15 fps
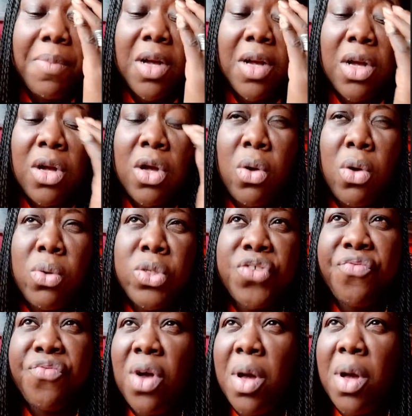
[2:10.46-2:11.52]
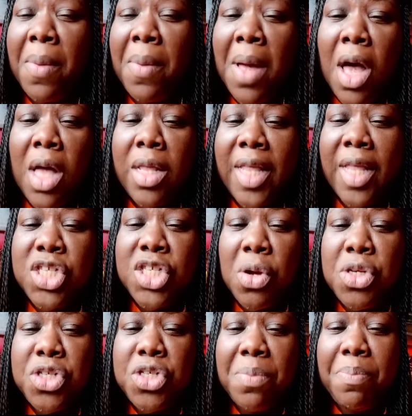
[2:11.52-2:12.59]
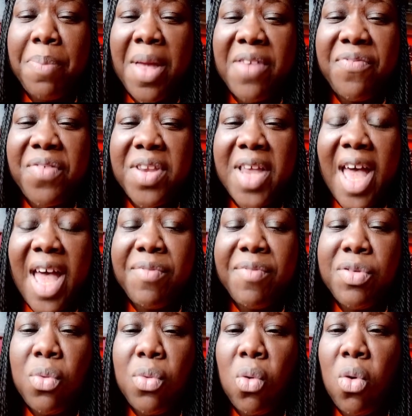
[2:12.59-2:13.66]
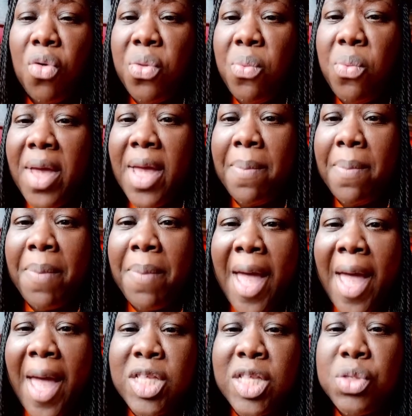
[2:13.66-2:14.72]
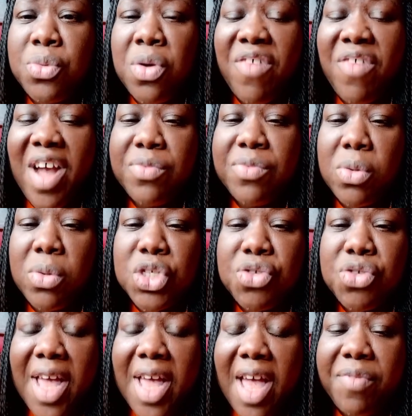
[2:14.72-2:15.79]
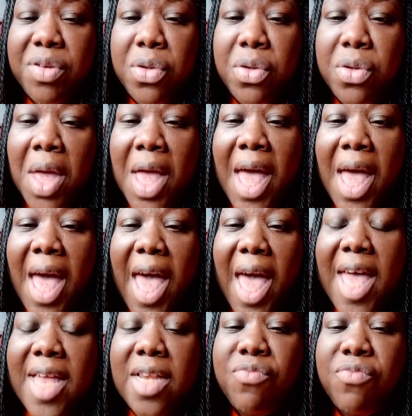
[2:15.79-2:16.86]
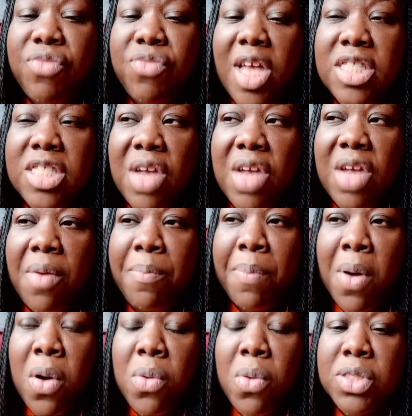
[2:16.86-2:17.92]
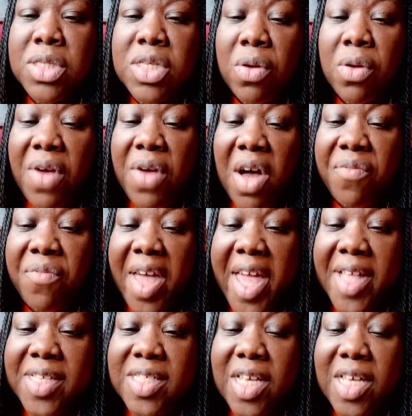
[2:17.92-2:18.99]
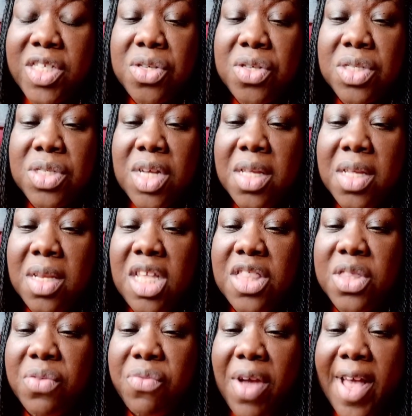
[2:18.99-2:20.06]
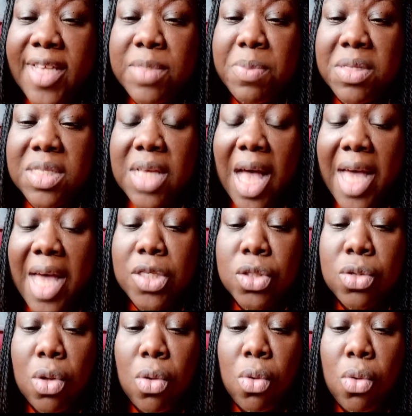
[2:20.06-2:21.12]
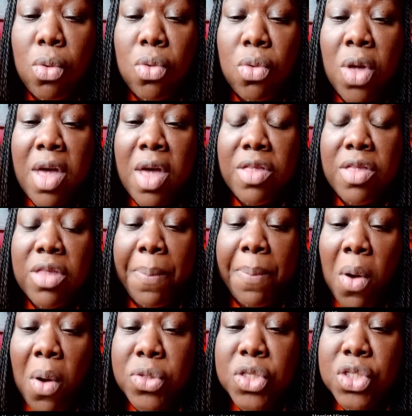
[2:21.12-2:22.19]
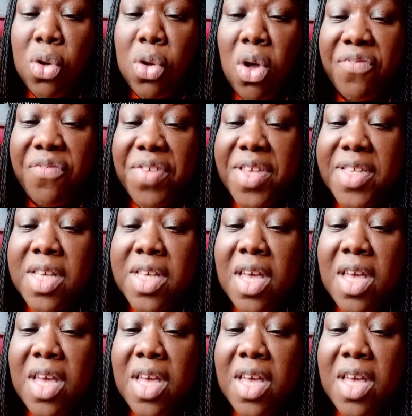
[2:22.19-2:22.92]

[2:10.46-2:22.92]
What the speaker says: goes from like Church and Bedford Avenue all the way back to around Nostrand Avenue. And there are bones of ancestors underneath Erasmus High School, the post office,